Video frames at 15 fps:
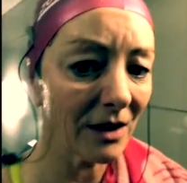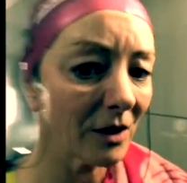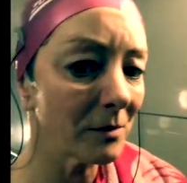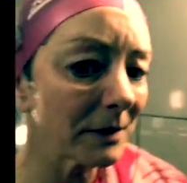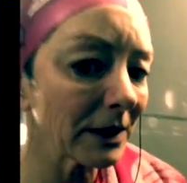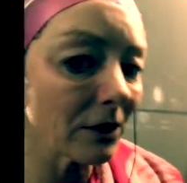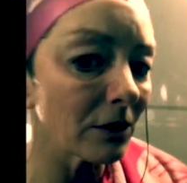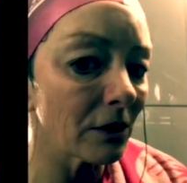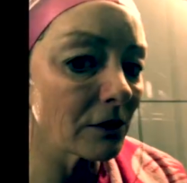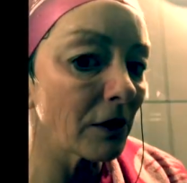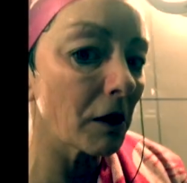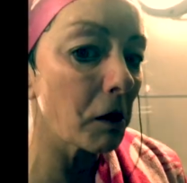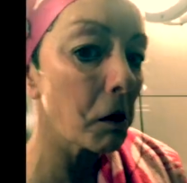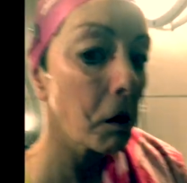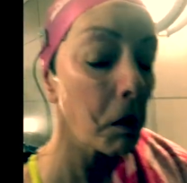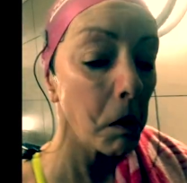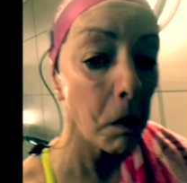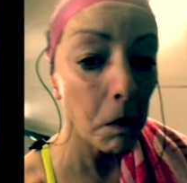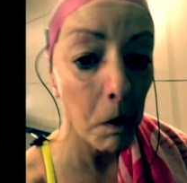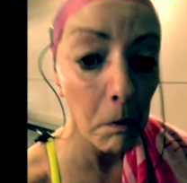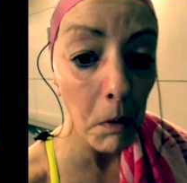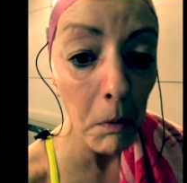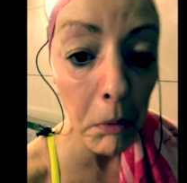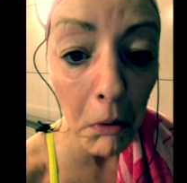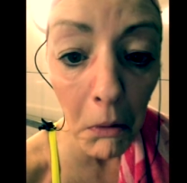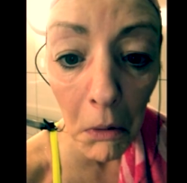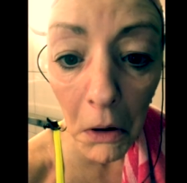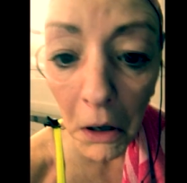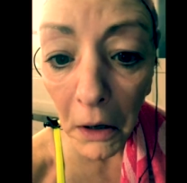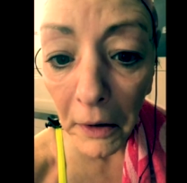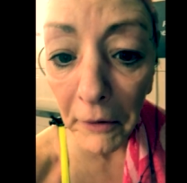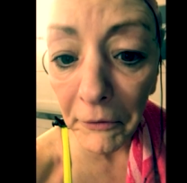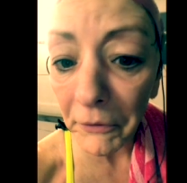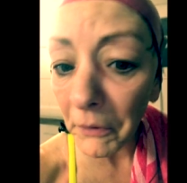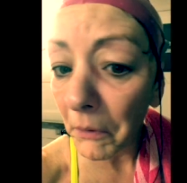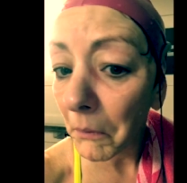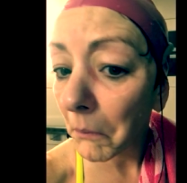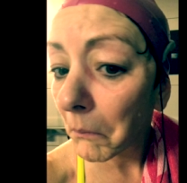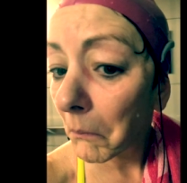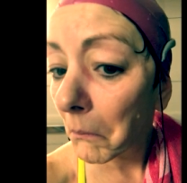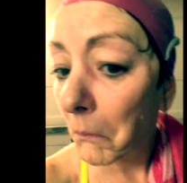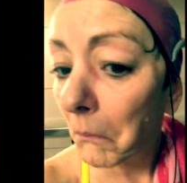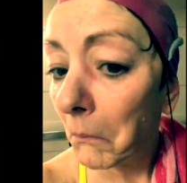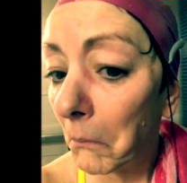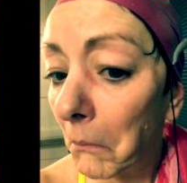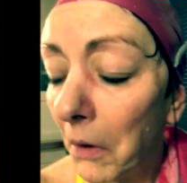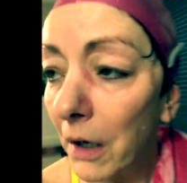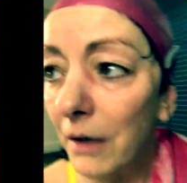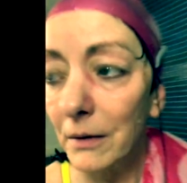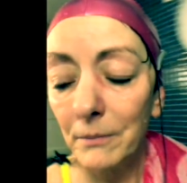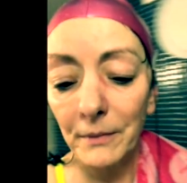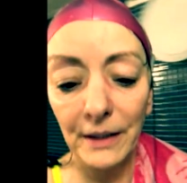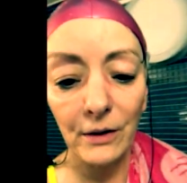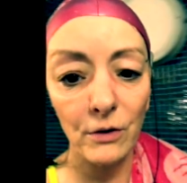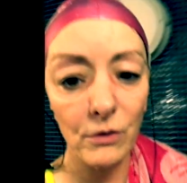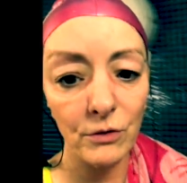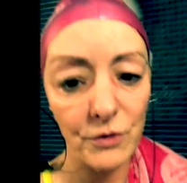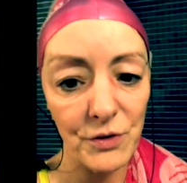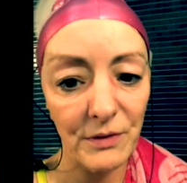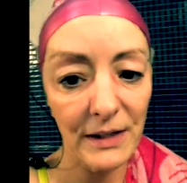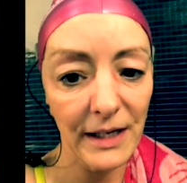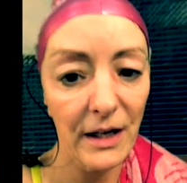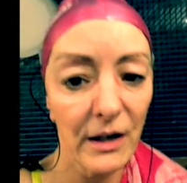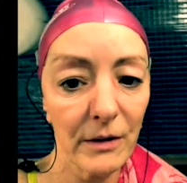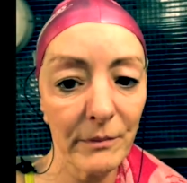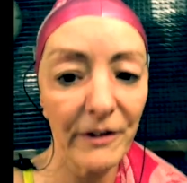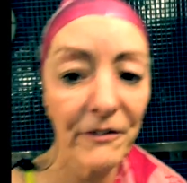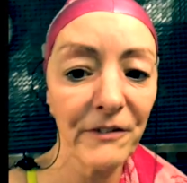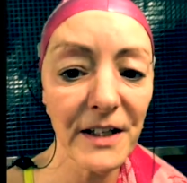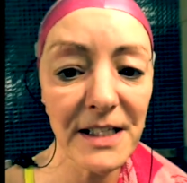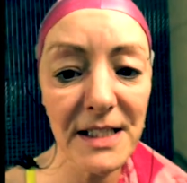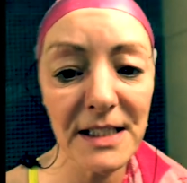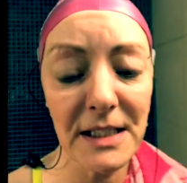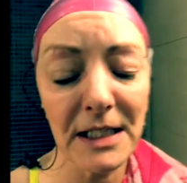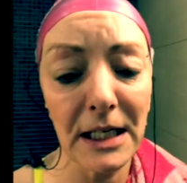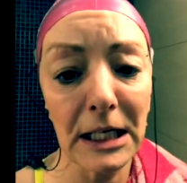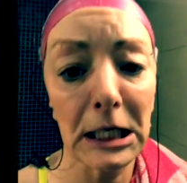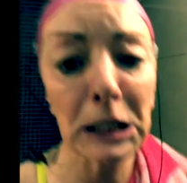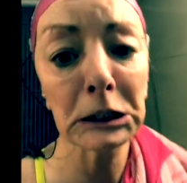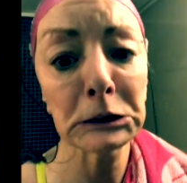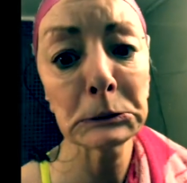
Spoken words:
Oh my god. Got my poor eyes. My goggles really hurt my face today.